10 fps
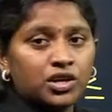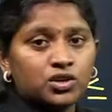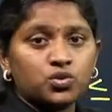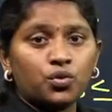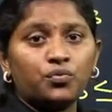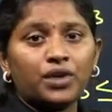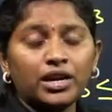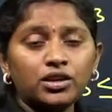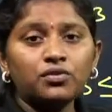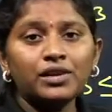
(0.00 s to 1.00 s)
So
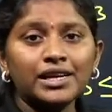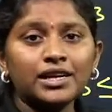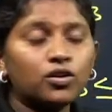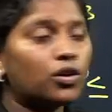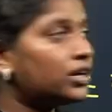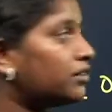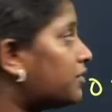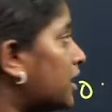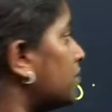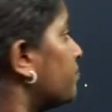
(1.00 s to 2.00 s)
when you will get not
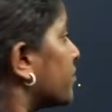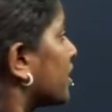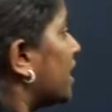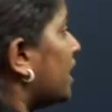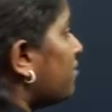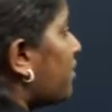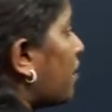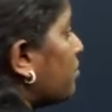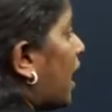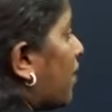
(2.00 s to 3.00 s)
defined, if I
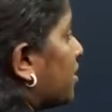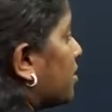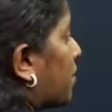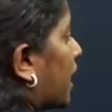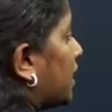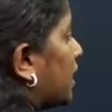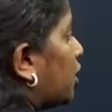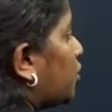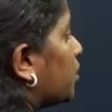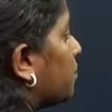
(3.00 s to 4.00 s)
am having my e
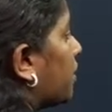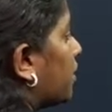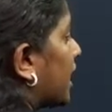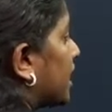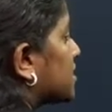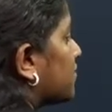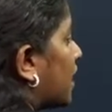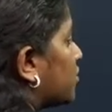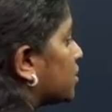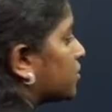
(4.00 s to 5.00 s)
to the power x
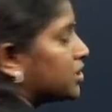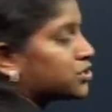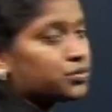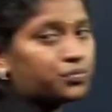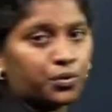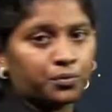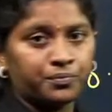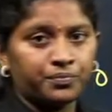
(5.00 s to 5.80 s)
value equals to 4,